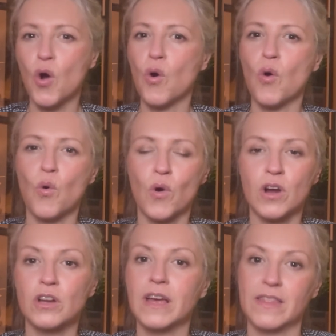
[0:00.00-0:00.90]
or
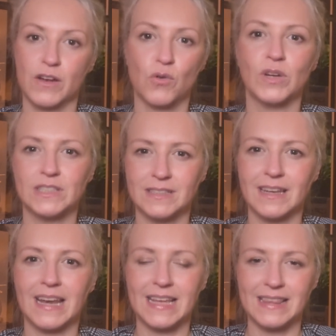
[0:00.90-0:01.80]
they're going to
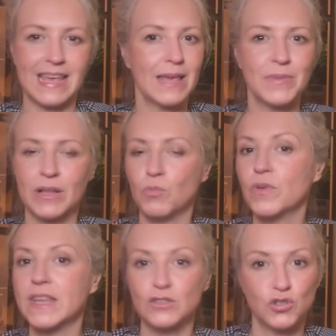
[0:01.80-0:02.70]
delete the email
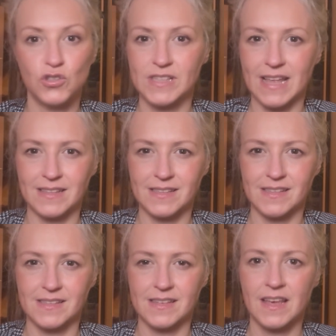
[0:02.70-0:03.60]
within 2
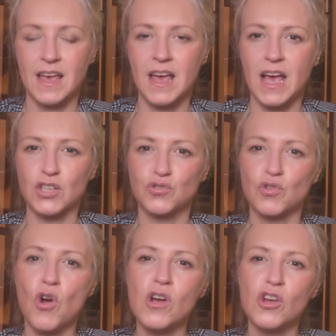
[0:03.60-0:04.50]
sentences. A
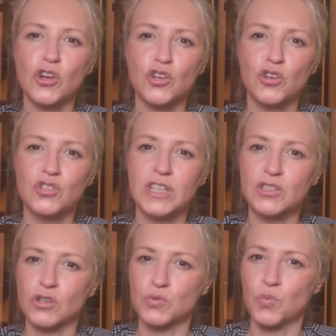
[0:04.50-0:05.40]
strong hook usually
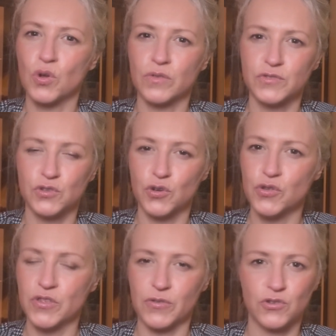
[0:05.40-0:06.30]
does one of two
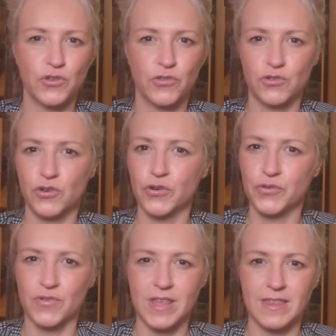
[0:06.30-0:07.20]
or
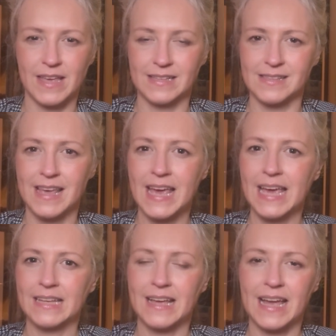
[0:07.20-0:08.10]
three things.
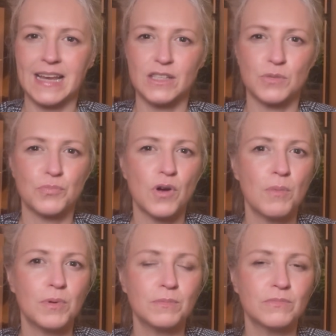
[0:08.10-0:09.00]
It highlights a
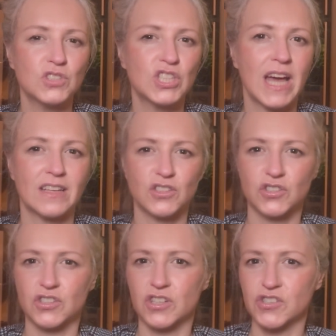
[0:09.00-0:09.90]
problem, challenges
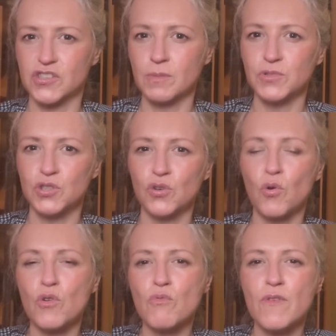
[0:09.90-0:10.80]
an assumption,
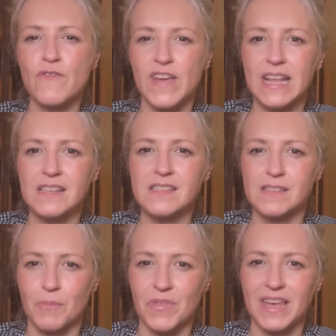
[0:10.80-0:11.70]
or it reveals
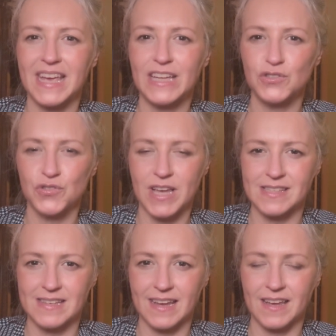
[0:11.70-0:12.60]
something
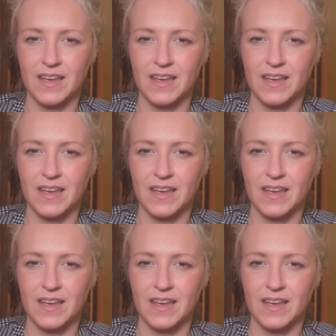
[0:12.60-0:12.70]
interesting.